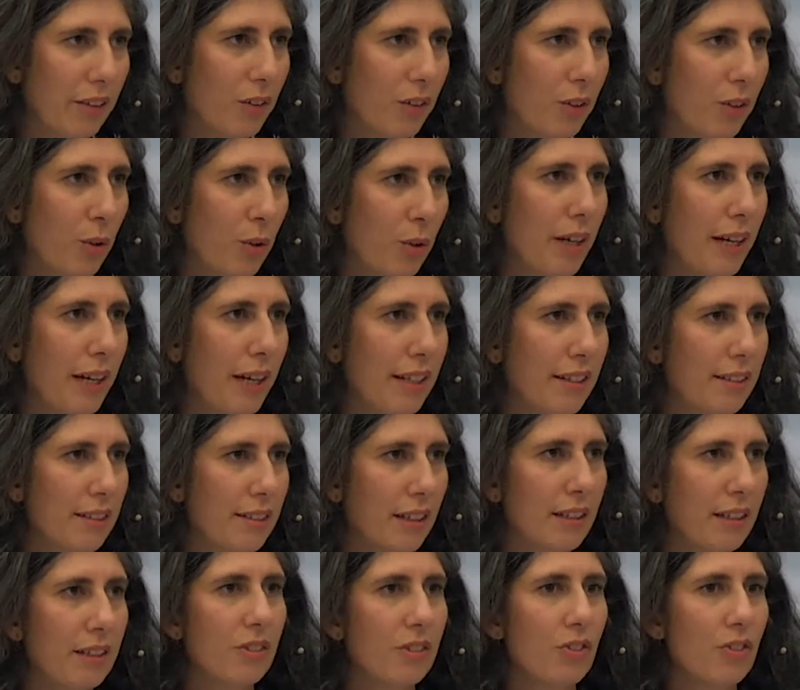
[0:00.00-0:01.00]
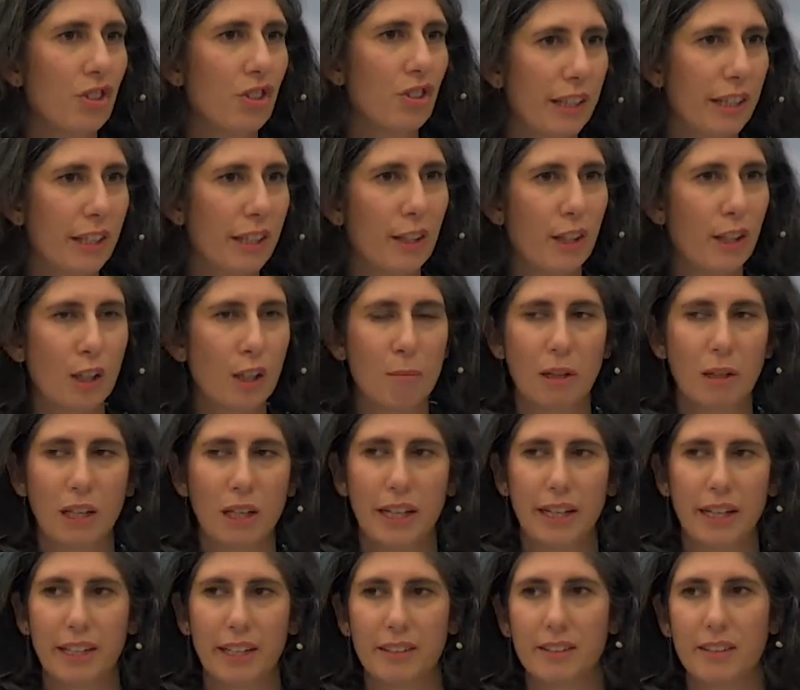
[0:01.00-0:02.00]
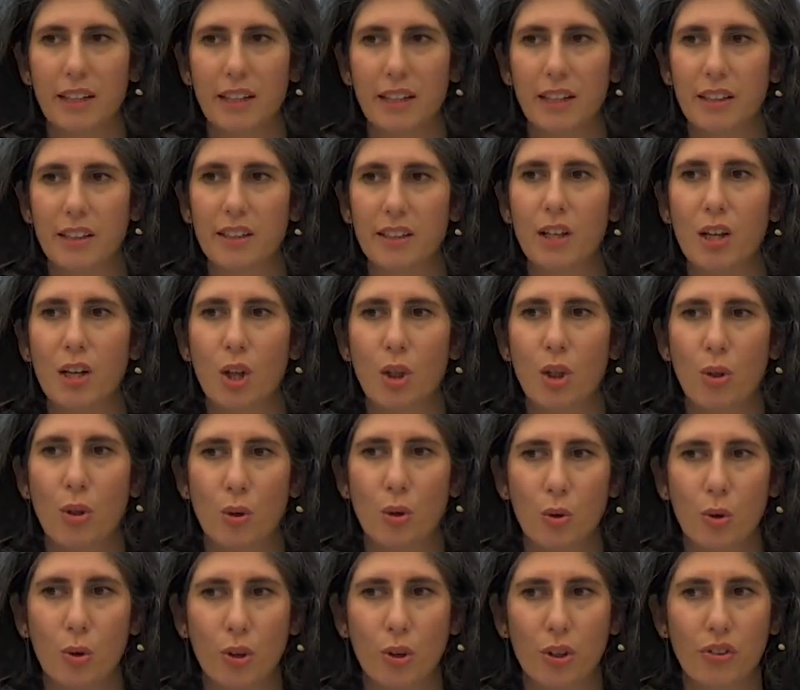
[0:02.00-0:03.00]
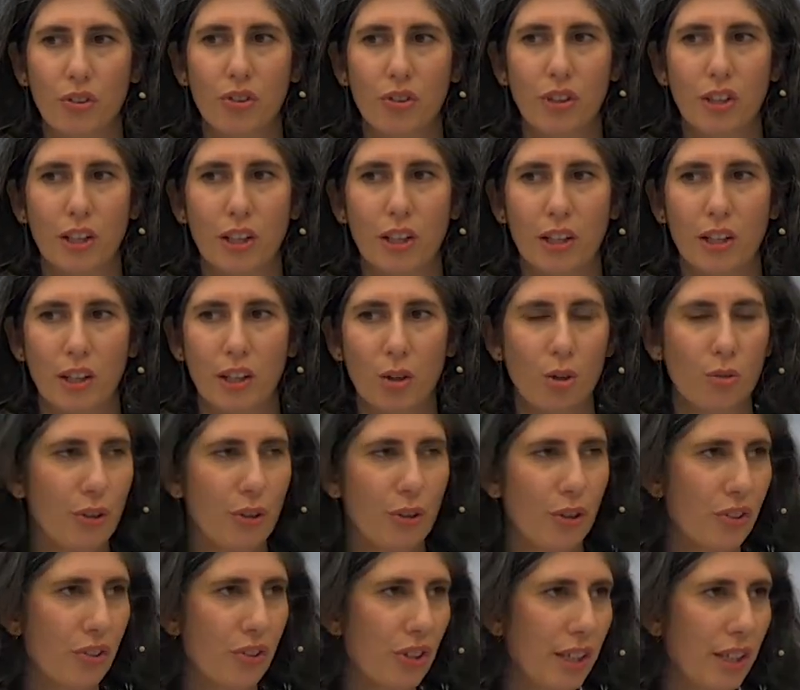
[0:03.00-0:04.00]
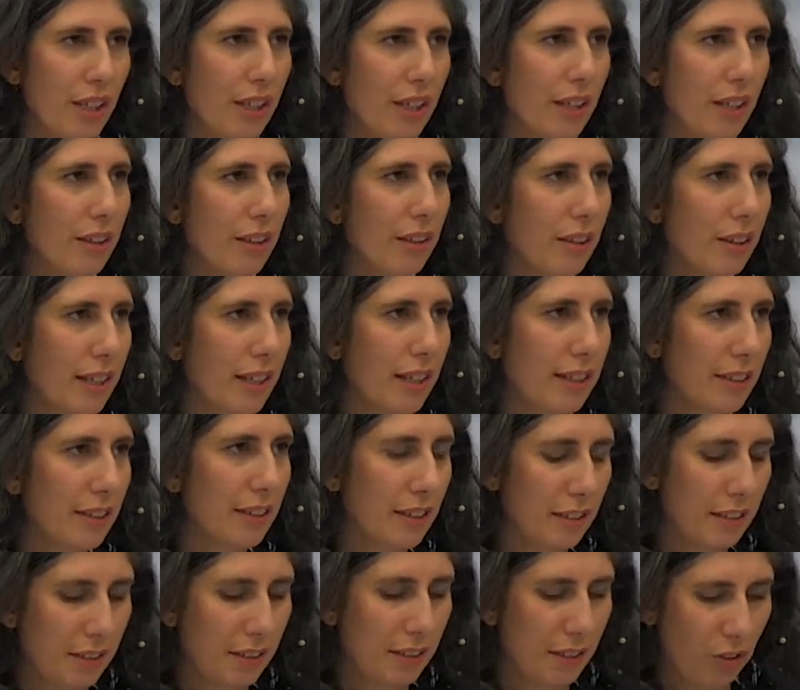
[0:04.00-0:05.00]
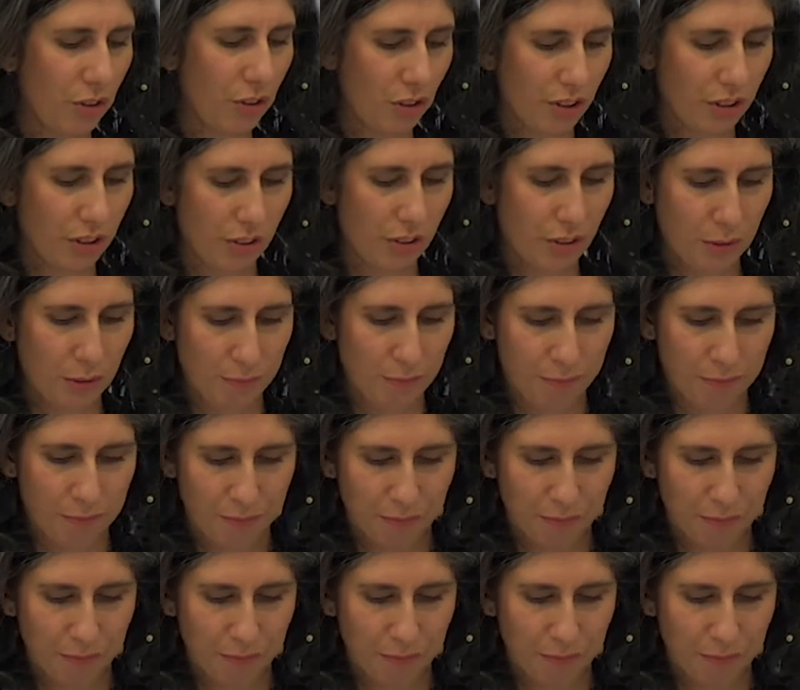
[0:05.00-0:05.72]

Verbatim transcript: So ESA checking the compliance and the court uh, overseeing ESA's decisions.